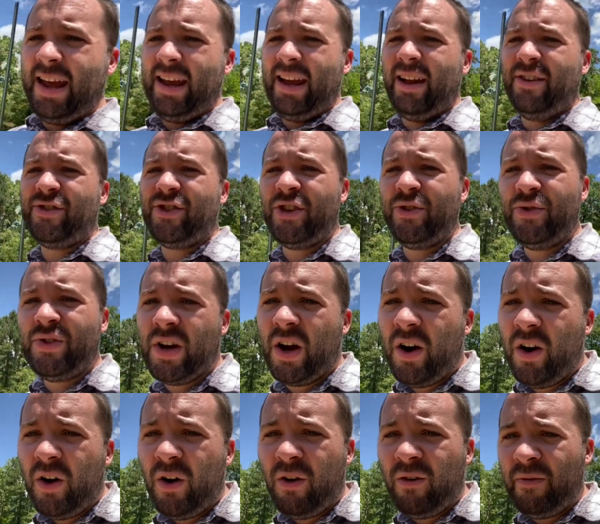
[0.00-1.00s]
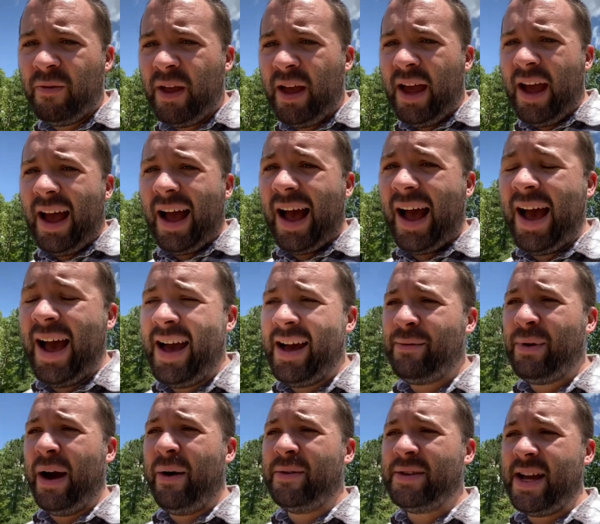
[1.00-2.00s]
They're too tall. I have,
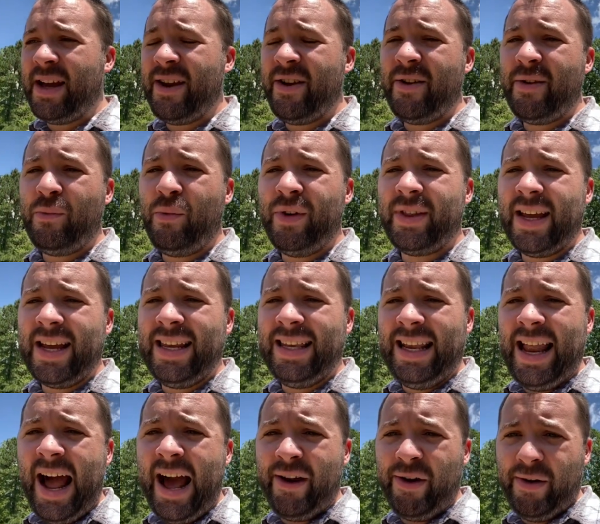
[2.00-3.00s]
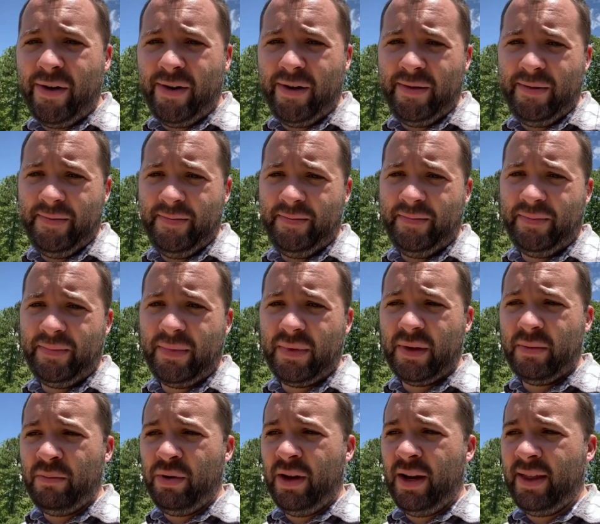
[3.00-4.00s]
I was out here with a ladder,
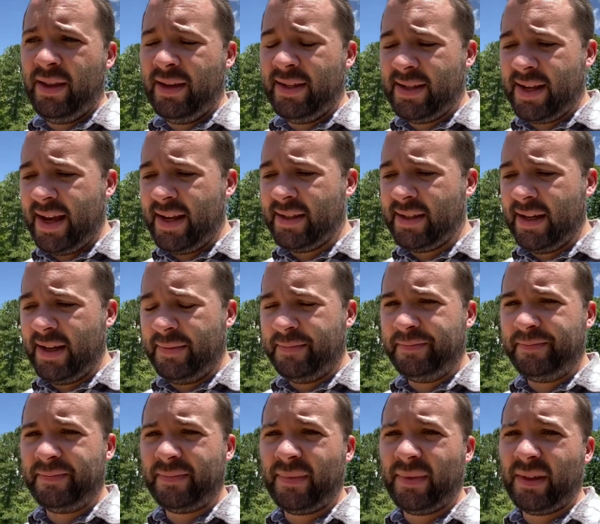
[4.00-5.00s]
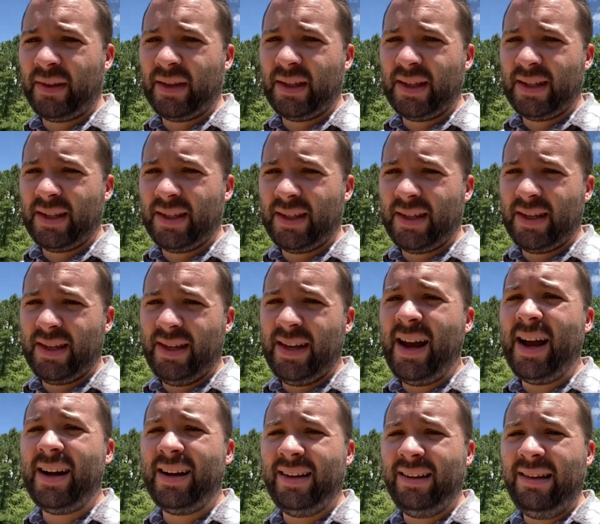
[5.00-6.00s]
putting these things up.
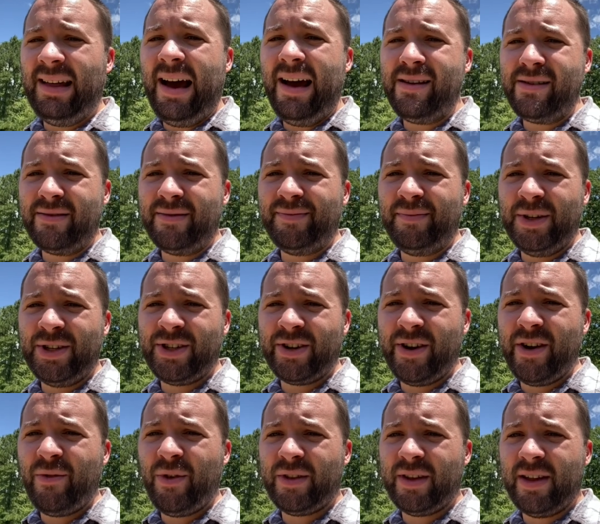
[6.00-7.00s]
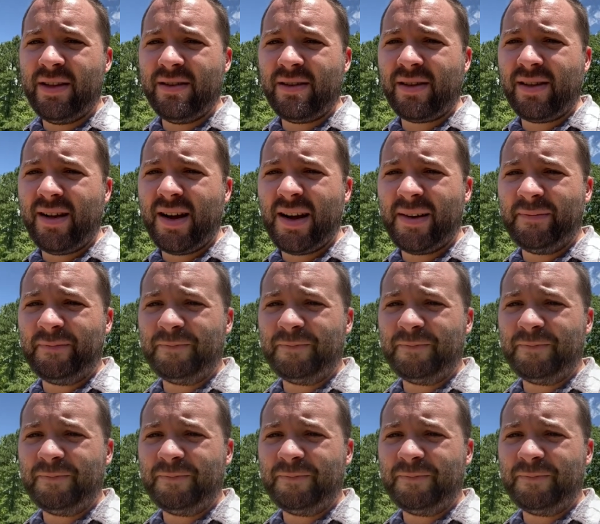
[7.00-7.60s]
Yeah, a ladder. Let me show you what that looks like.